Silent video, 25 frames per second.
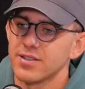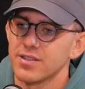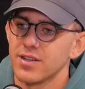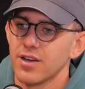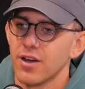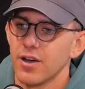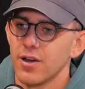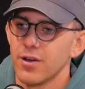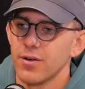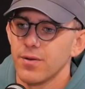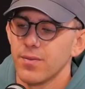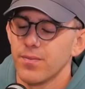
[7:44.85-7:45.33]

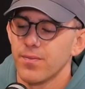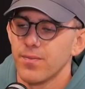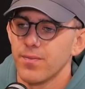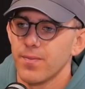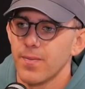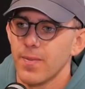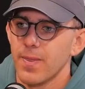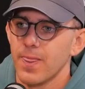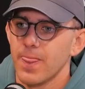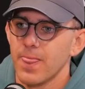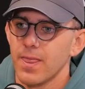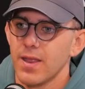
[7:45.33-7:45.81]
So
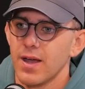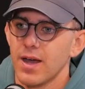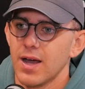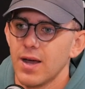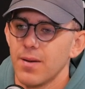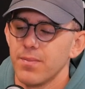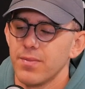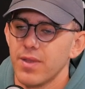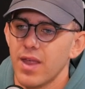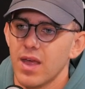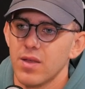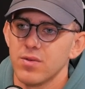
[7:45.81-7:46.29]

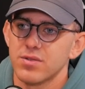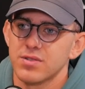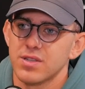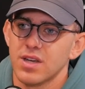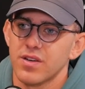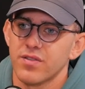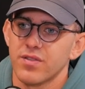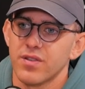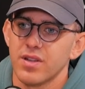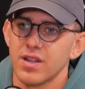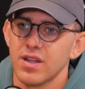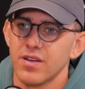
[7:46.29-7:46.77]
there was
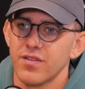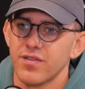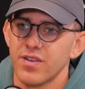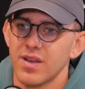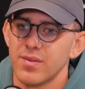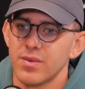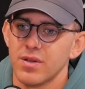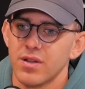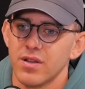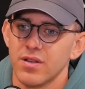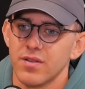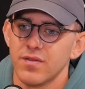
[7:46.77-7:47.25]
definitely a
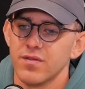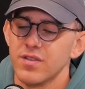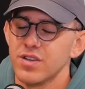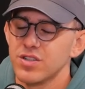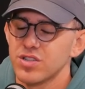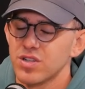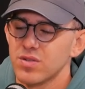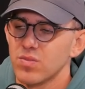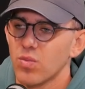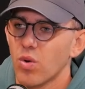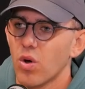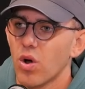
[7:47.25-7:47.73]
fair bit of
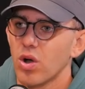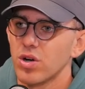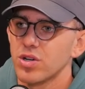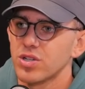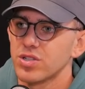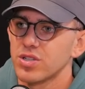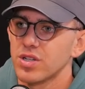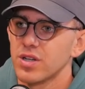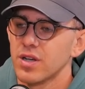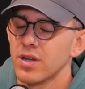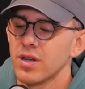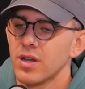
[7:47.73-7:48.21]
vision
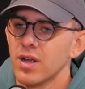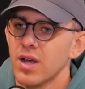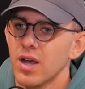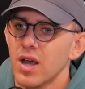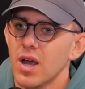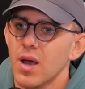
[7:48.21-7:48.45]
watched, but